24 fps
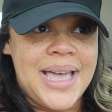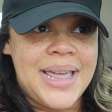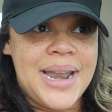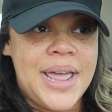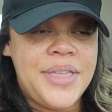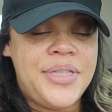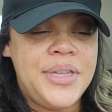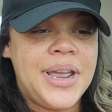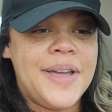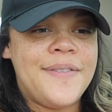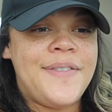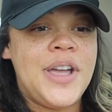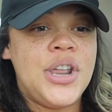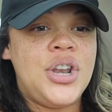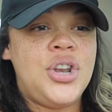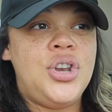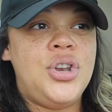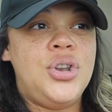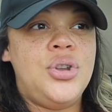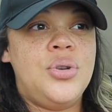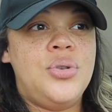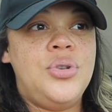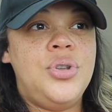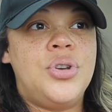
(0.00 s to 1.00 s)
I think if I
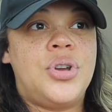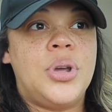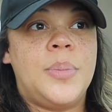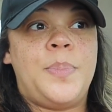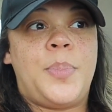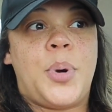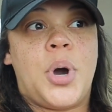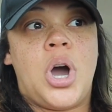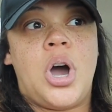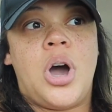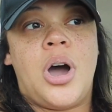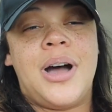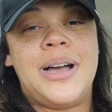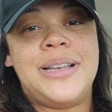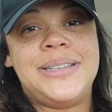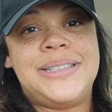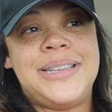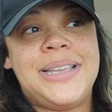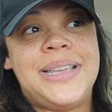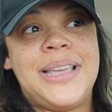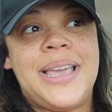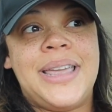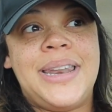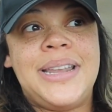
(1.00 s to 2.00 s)
knew you could pause
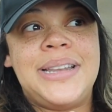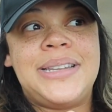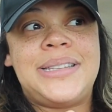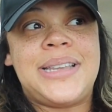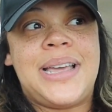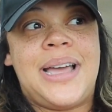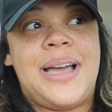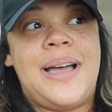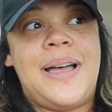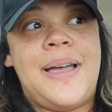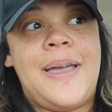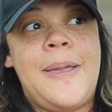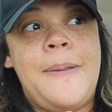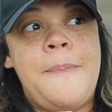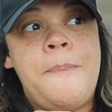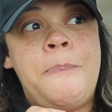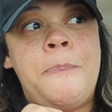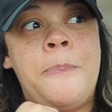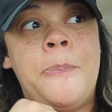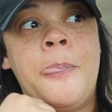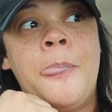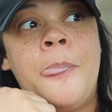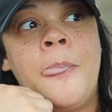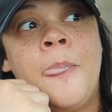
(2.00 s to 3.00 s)
it anytime,